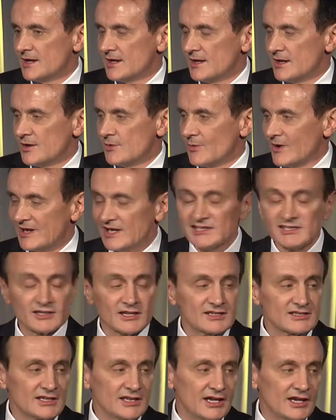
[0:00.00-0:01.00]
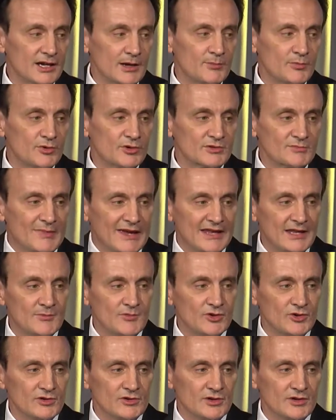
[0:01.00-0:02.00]
When AstraZeneca bought
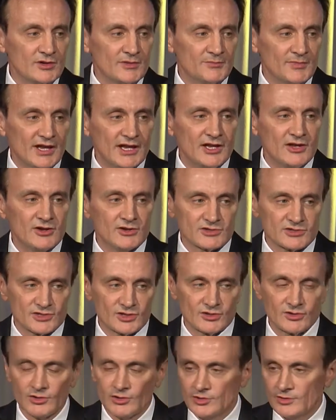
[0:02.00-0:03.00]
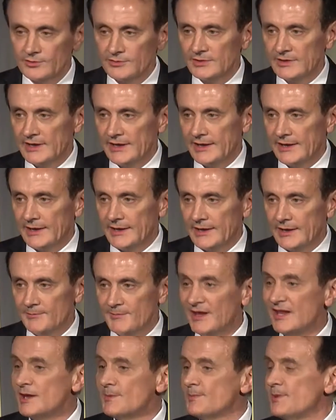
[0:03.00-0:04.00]
MedImmune many years ago,
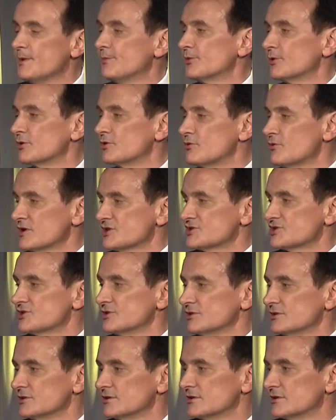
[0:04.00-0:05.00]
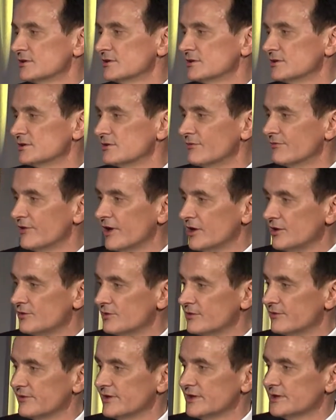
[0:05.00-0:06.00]
many people questioned the value
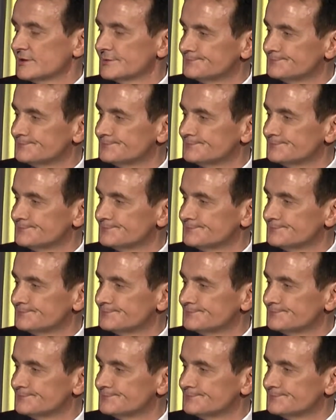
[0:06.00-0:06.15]
of it.